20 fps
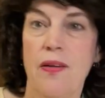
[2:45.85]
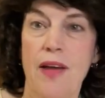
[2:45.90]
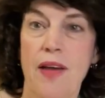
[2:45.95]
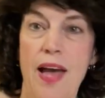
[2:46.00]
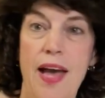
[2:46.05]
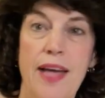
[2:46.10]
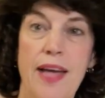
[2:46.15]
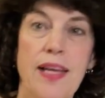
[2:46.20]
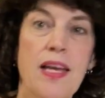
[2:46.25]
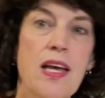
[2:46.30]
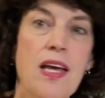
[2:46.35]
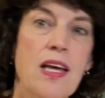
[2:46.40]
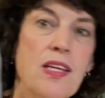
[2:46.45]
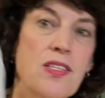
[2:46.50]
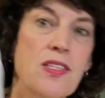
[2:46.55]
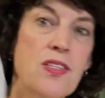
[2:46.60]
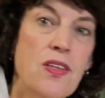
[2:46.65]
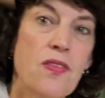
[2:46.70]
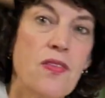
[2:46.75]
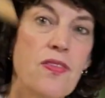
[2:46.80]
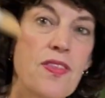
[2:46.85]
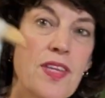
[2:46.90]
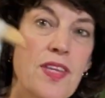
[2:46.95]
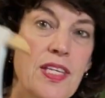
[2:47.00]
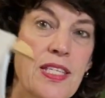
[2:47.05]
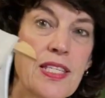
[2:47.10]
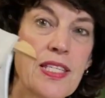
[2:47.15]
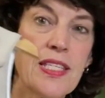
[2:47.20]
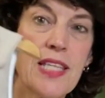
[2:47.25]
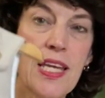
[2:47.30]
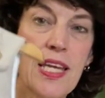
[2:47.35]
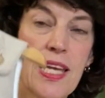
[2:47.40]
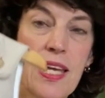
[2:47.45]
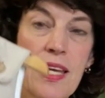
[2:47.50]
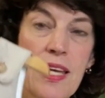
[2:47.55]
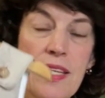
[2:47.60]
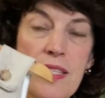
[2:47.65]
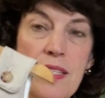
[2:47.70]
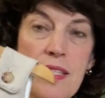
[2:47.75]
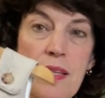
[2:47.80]
Okay, so this
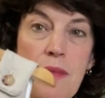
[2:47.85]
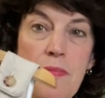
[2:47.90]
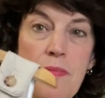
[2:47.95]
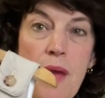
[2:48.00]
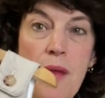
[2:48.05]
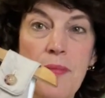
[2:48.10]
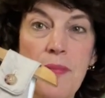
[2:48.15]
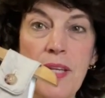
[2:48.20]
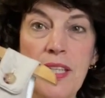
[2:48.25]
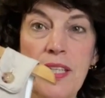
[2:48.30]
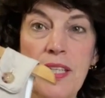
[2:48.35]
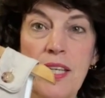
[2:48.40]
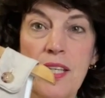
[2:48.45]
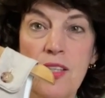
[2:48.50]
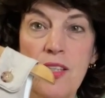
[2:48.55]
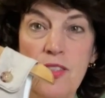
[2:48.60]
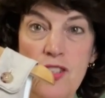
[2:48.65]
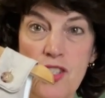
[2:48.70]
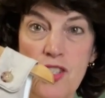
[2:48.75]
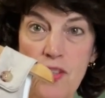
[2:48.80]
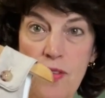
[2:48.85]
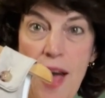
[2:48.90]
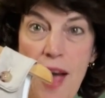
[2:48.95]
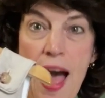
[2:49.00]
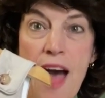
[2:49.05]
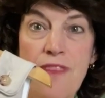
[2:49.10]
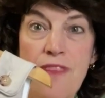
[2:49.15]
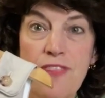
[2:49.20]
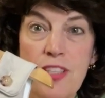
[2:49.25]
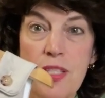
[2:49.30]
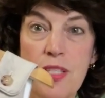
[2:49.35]
is Mama and Little Giraffe,